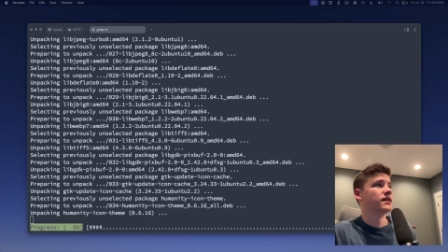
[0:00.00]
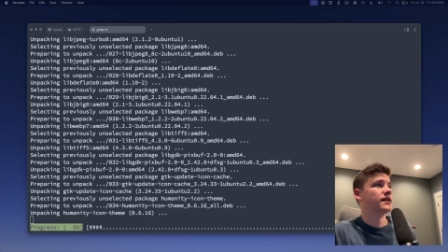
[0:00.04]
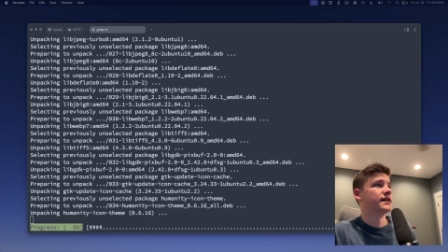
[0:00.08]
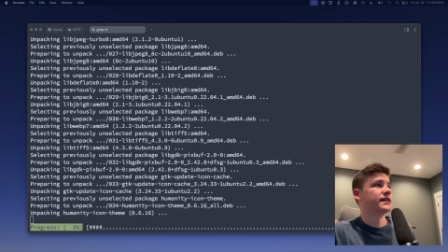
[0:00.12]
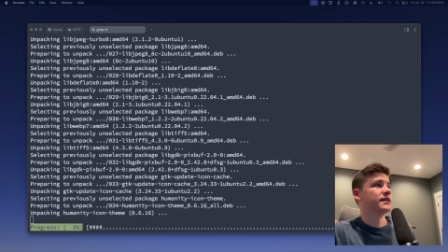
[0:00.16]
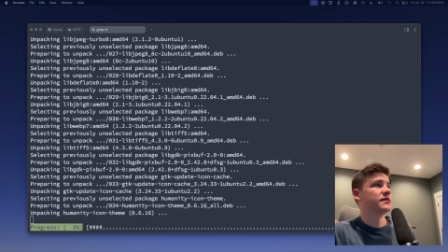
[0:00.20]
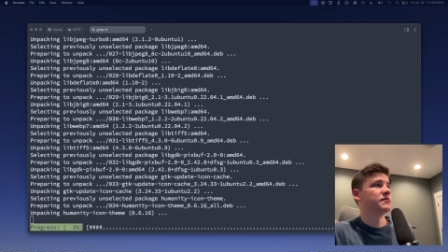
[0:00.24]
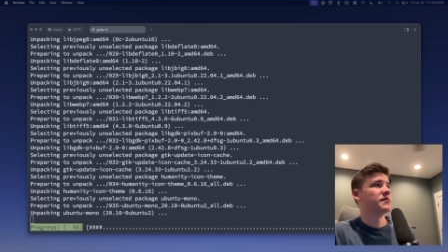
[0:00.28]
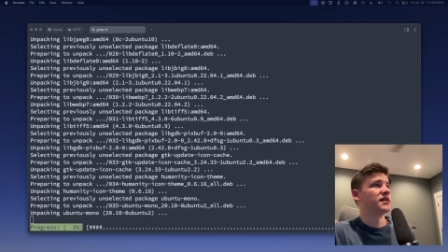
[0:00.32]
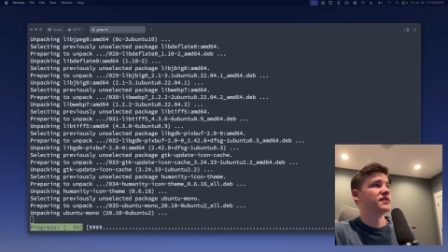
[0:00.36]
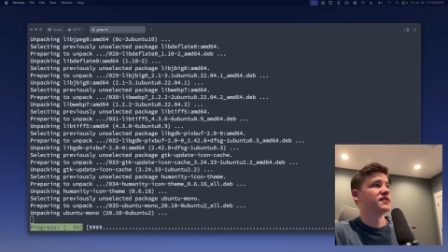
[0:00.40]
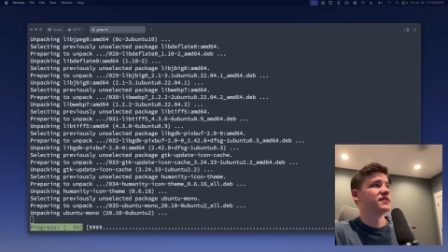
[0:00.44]

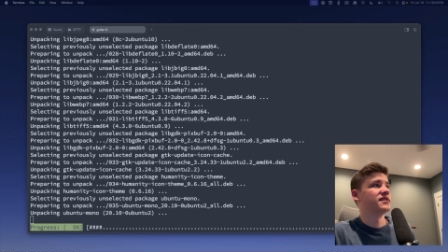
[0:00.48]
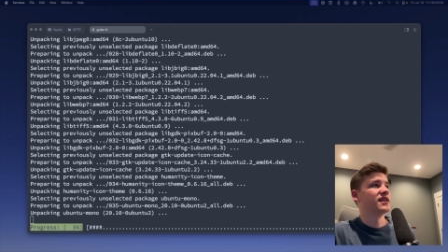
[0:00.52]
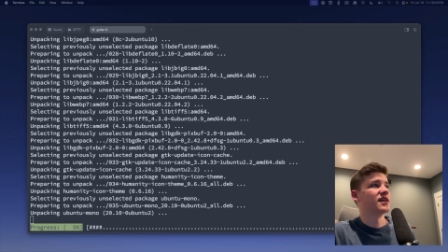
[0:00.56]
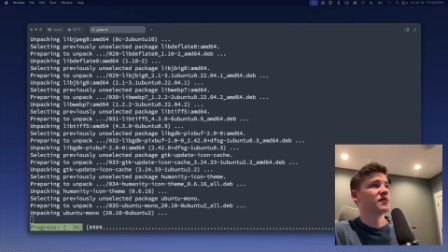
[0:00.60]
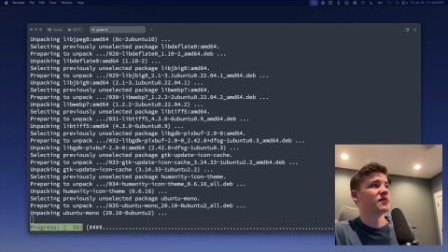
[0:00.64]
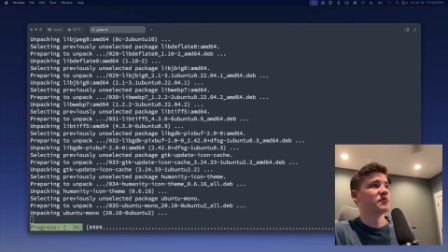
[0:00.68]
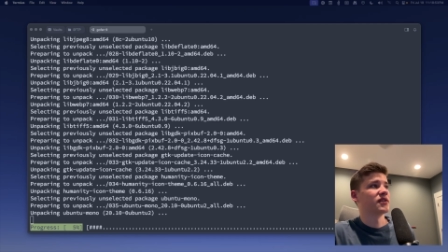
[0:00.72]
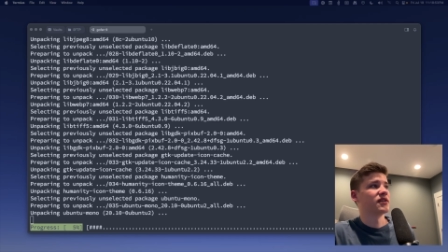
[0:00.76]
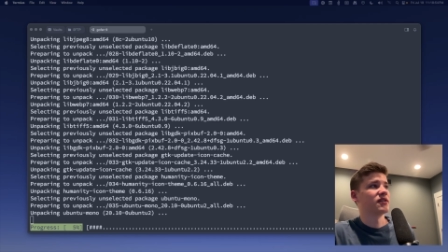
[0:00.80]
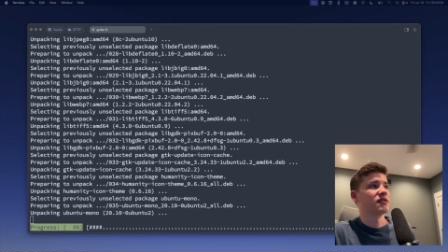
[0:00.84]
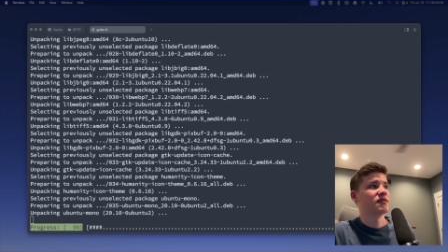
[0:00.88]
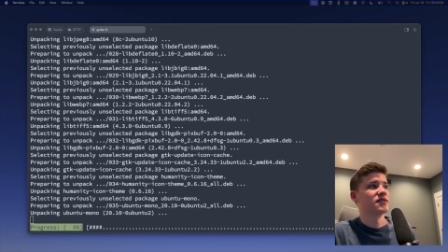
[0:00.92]
I did
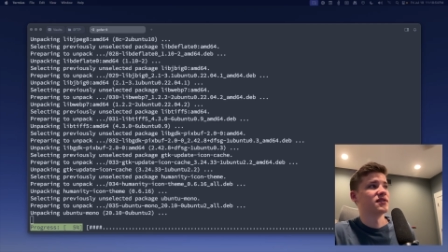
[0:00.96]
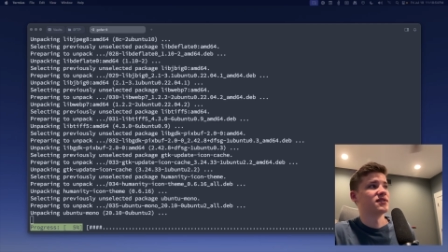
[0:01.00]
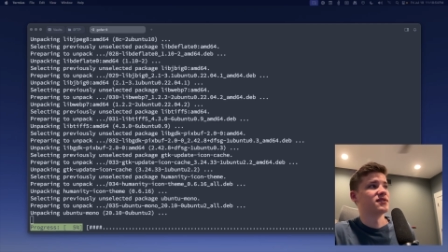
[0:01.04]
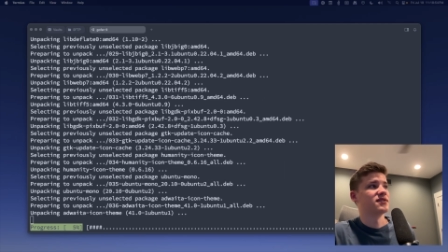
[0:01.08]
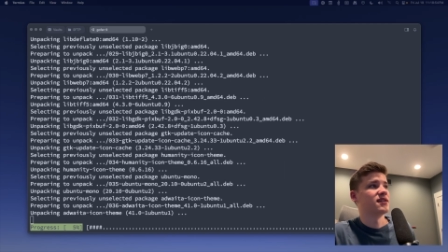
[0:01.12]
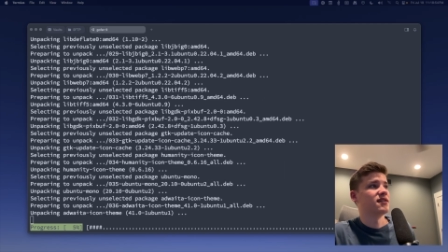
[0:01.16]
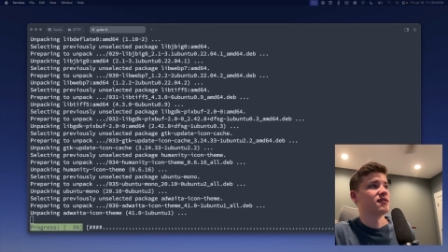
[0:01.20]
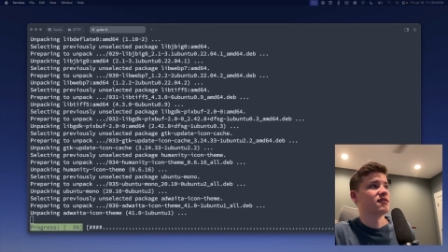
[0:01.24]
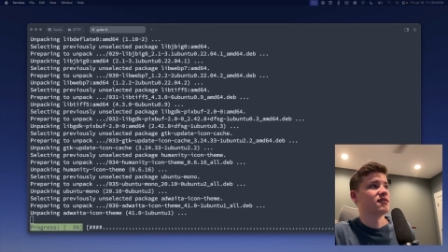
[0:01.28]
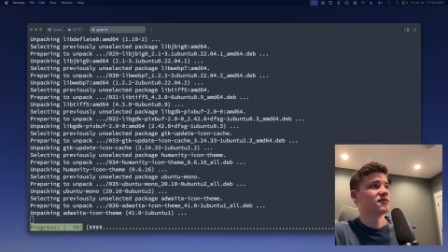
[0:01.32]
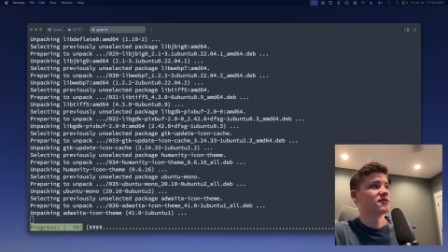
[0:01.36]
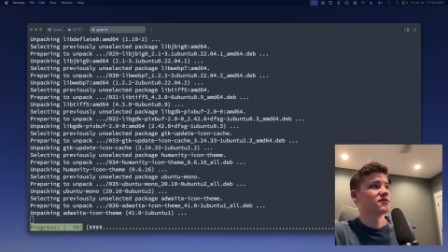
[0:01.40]
not plan on this
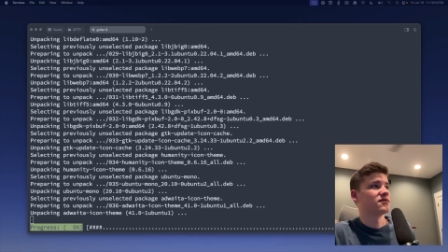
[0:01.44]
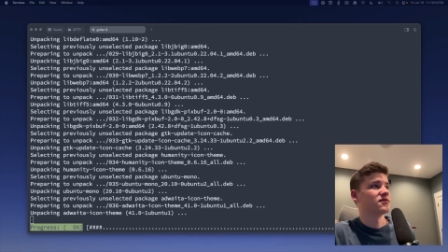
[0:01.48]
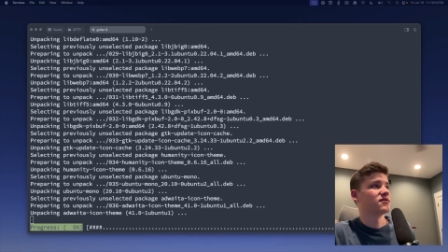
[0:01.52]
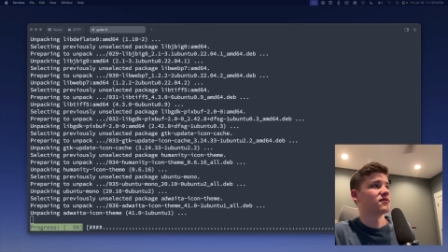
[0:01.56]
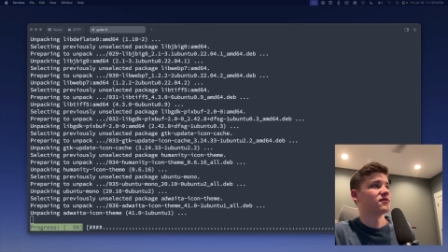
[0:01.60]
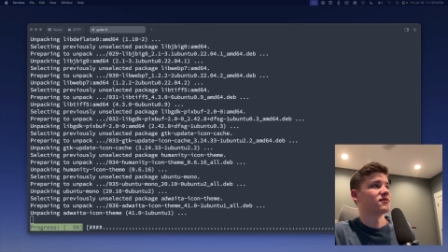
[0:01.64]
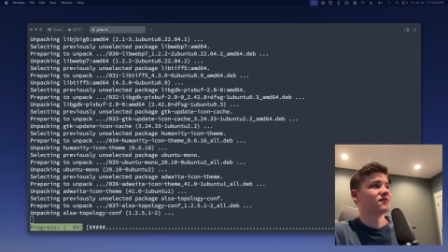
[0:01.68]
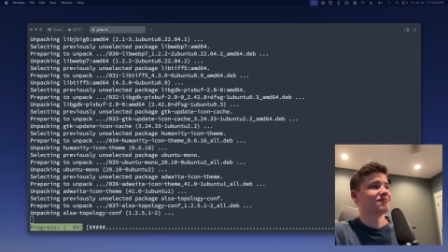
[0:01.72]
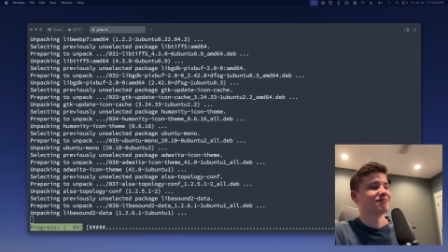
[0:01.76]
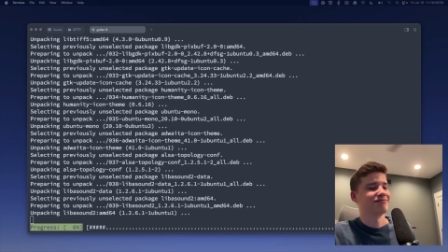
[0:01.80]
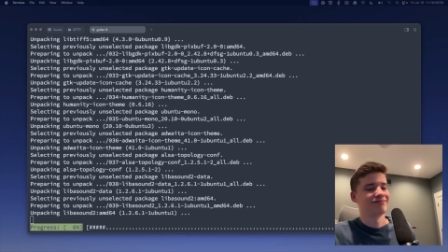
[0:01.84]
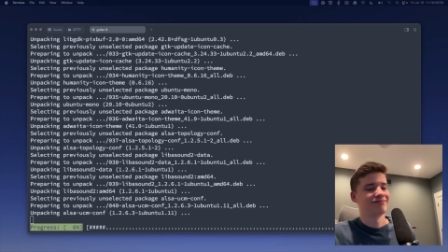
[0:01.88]
taking this
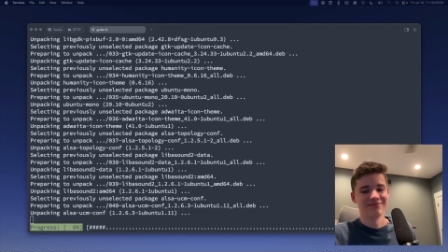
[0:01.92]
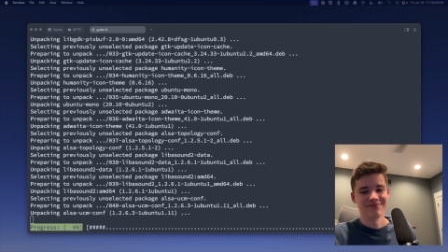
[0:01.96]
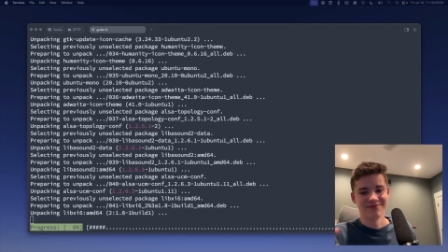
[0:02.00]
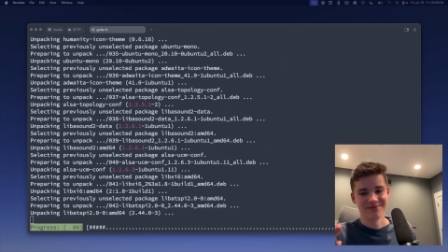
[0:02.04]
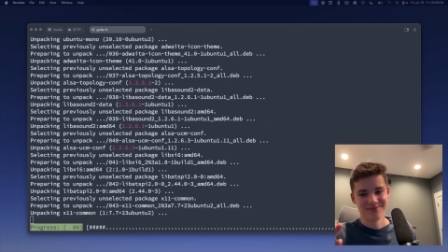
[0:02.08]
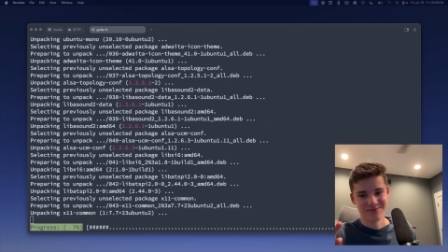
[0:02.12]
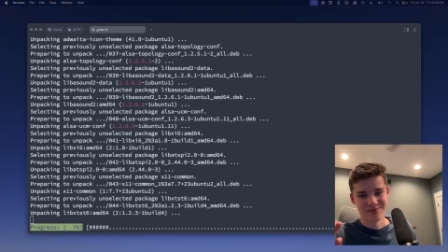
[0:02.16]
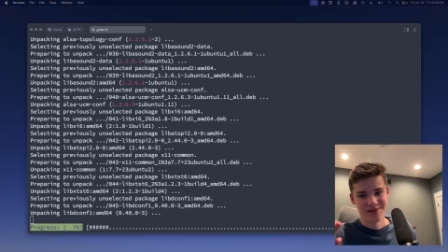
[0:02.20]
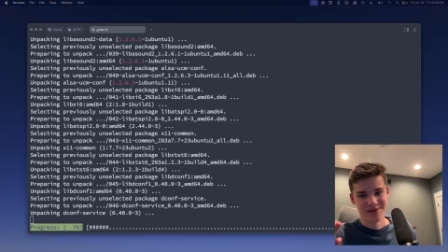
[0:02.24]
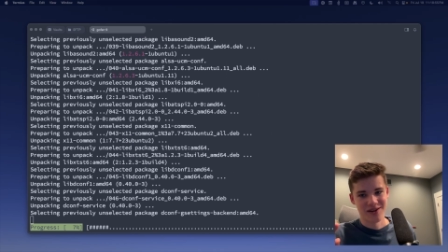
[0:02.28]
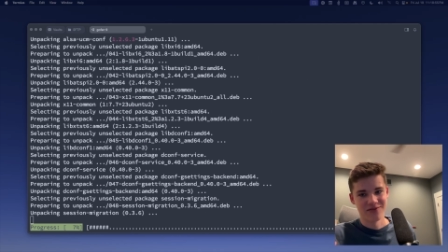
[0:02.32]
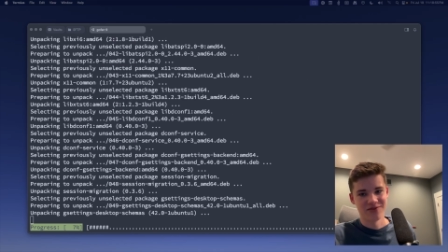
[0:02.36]
long.
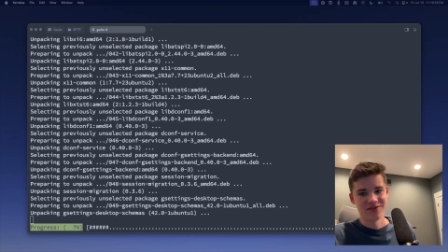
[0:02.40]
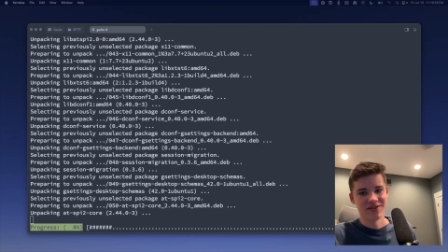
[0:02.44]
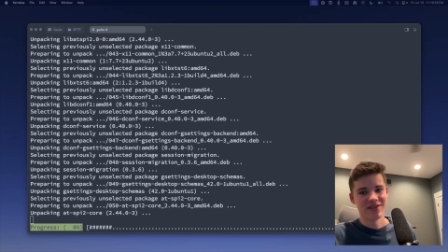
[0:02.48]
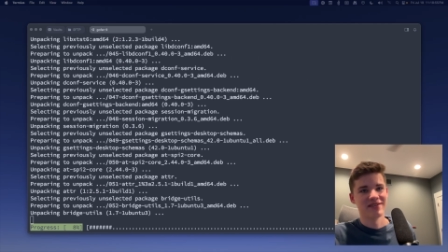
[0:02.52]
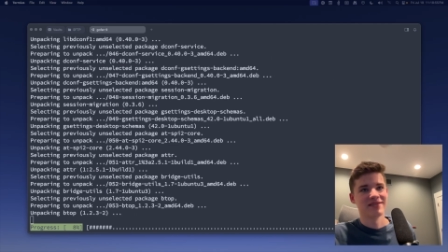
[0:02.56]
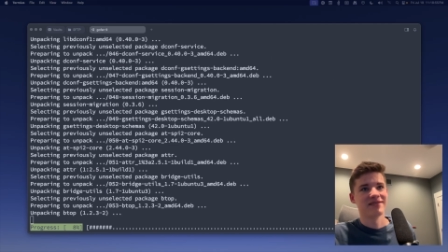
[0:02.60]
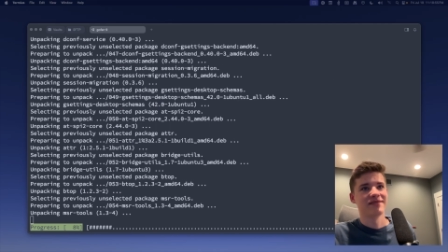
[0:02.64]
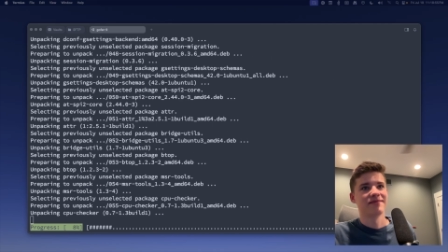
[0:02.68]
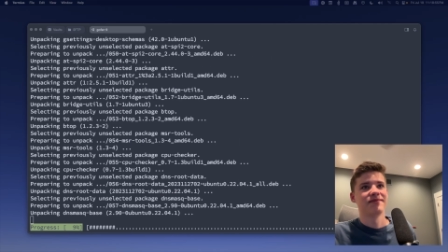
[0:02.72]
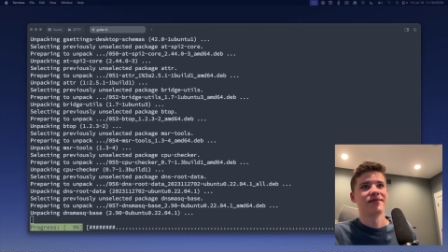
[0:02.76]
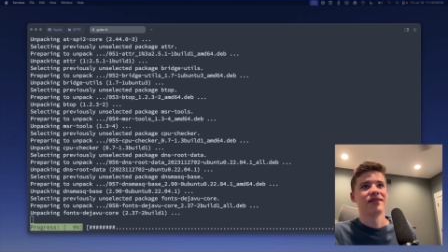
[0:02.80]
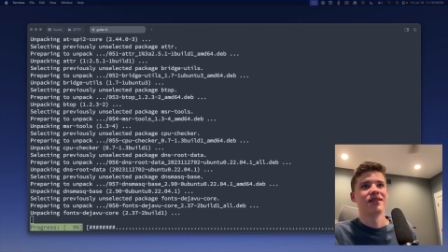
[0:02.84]

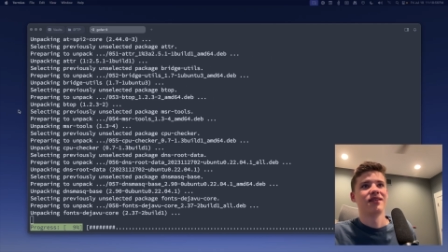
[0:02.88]
Apologize.